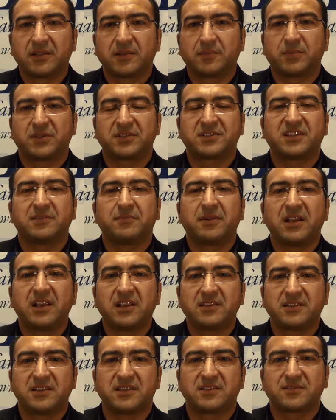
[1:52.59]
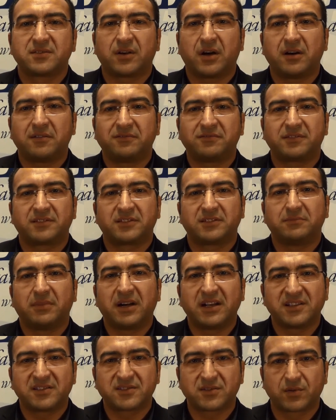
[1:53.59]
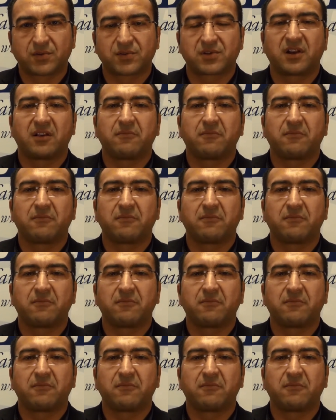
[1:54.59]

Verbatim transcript: possibilities offered by social